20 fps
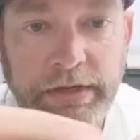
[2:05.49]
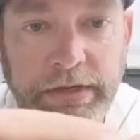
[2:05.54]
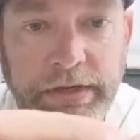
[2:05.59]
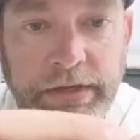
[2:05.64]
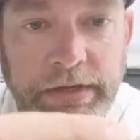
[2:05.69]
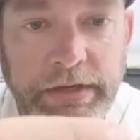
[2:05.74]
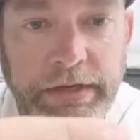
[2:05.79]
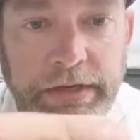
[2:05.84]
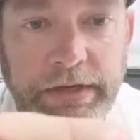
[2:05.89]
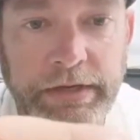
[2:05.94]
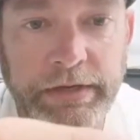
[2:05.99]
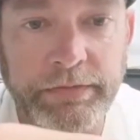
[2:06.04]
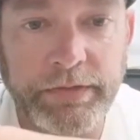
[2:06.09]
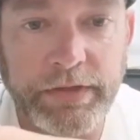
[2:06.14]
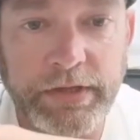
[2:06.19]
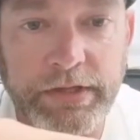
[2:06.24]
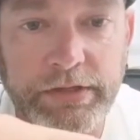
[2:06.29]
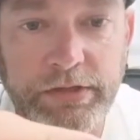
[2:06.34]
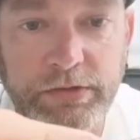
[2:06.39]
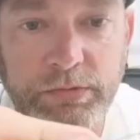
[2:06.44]
And then you
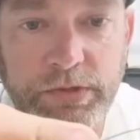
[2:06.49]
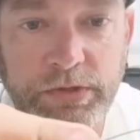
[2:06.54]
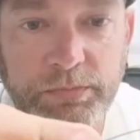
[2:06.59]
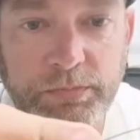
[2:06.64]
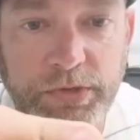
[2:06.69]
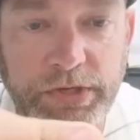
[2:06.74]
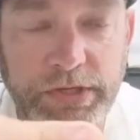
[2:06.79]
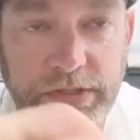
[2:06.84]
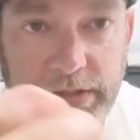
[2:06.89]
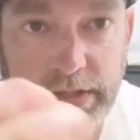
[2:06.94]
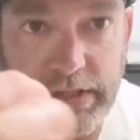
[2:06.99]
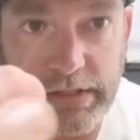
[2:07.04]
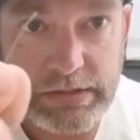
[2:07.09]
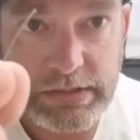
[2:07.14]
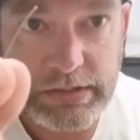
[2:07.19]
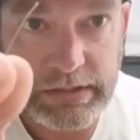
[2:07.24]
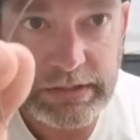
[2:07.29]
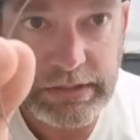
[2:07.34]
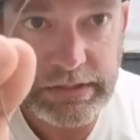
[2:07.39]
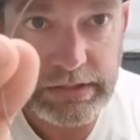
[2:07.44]
want to bring that
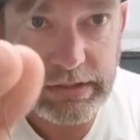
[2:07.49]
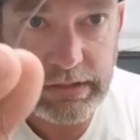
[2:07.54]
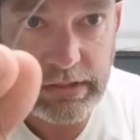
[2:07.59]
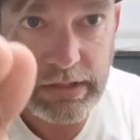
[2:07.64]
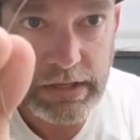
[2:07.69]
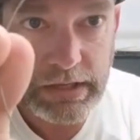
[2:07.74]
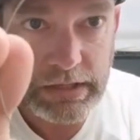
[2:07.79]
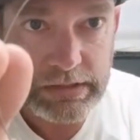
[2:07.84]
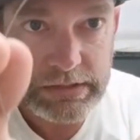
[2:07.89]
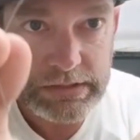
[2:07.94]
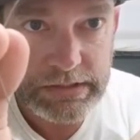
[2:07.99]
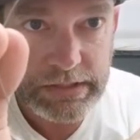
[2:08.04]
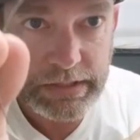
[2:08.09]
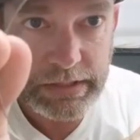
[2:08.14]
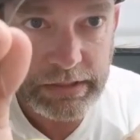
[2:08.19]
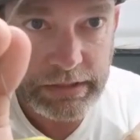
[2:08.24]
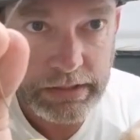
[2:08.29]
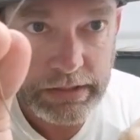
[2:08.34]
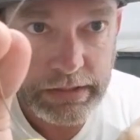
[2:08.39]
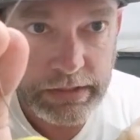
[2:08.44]
leader line tag
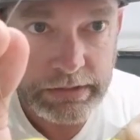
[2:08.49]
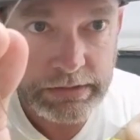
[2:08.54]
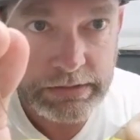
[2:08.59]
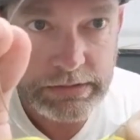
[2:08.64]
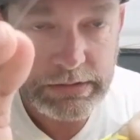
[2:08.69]
end